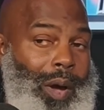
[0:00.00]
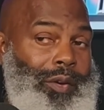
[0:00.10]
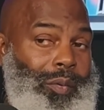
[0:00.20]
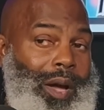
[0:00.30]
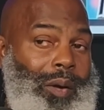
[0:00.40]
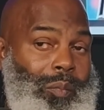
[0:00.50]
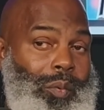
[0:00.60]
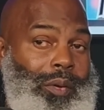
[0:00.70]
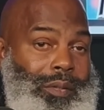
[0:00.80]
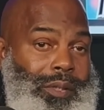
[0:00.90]
Why do I
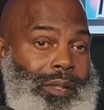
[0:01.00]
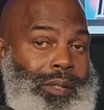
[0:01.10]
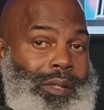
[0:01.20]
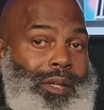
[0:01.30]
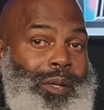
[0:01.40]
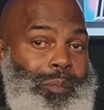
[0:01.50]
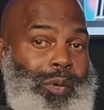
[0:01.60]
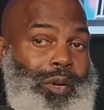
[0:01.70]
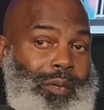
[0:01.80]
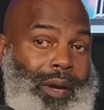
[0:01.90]
want to
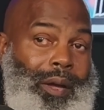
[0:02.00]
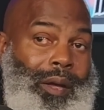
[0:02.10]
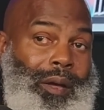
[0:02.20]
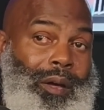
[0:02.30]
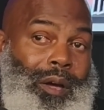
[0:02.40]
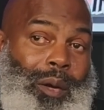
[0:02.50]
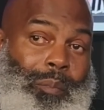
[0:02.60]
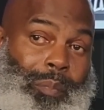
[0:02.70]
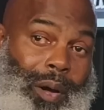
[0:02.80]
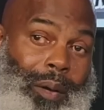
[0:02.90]
be around
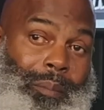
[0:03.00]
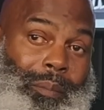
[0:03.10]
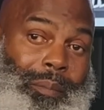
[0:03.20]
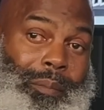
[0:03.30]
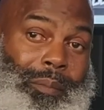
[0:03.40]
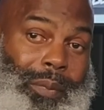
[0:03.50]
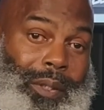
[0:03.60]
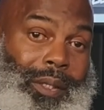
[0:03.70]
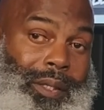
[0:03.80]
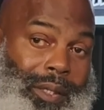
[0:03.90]
a bum
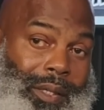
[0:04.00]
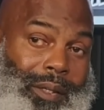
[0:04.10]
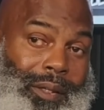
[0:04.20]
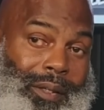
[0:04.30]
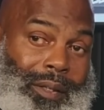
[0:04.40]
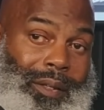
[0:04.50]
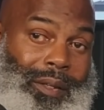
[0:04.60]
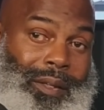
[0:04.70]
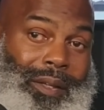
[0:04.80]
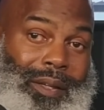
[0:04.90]
looking nigga?
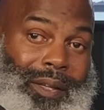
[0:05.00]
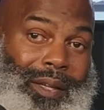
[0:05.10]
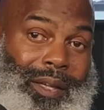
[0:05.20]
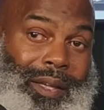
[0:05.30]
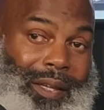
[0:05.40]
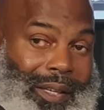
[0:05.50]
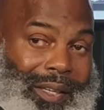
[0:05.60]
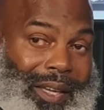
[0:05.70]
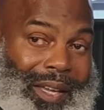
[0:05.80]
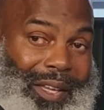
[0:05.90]

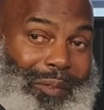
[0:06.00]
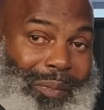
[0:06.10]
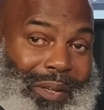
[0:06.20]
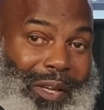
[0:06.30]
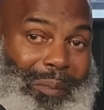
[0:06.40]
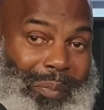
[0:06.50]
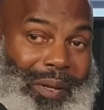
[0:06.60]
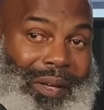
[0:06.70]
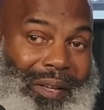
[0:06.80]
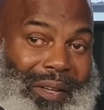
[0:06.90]
He can't give me nothing
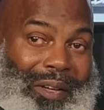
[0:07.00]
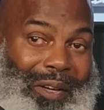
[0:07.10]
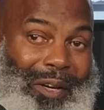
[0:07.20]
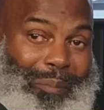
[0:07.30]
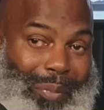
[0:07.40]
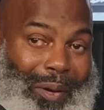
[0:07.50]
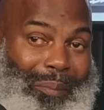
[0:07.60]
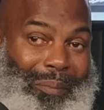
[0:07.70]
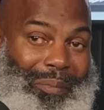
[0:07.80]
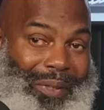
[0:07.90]
but a
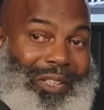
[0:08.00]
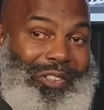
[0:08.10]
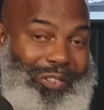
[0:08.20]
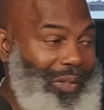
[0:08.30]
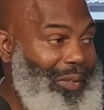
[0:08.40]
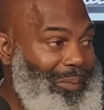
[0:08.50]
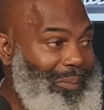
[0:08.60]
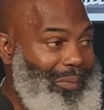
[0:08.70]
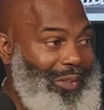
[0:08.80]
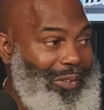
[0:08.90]
bum looking dream.
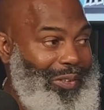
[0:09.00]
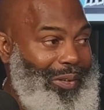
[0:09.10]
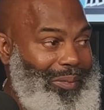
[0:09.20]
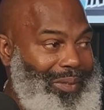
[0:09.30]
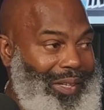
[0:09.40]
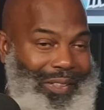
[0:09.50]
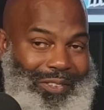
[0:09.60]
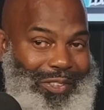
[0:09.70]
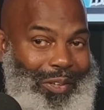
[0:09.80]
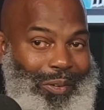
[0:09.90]
You know what I'm
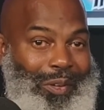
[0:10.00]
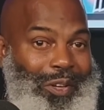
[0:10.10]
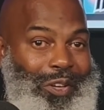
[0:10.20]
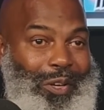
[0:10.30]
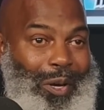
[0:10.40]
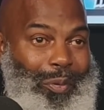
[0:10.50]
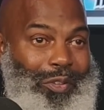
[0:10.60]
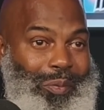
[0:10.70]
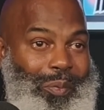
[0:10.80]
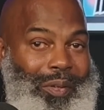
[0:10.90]
saying? So a
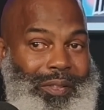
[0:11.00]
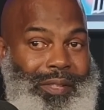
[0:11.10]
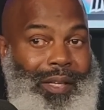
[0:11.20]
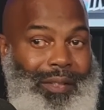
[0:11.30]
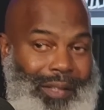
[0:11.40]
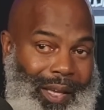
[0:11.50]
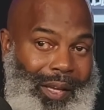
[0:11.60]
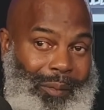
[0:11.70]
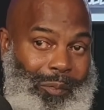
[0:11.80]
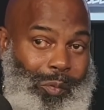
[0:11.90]
person wanting to say,
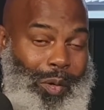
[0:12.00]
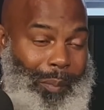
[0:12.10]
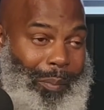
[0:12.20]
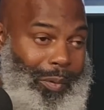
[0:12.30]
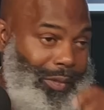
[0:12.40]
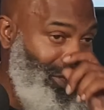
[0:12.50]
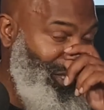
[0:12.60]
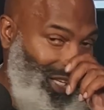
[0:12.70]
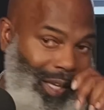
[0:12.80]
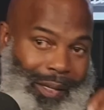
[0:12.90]
damn, you want to make a person
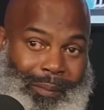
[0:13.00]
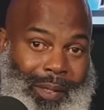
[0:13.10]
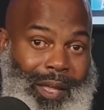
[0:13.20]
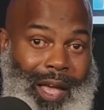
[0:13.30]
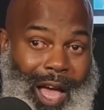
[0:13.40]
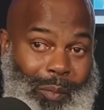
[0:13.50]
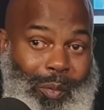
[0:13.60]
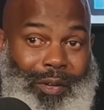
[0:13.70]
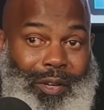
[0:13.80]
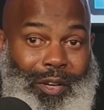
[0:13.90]
say, damn, I
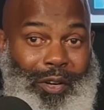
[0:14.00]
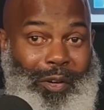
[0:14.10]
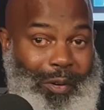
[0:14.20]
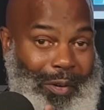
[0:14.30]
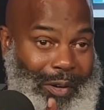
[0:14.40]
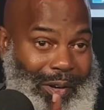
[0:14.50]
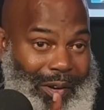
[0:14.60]
want to learn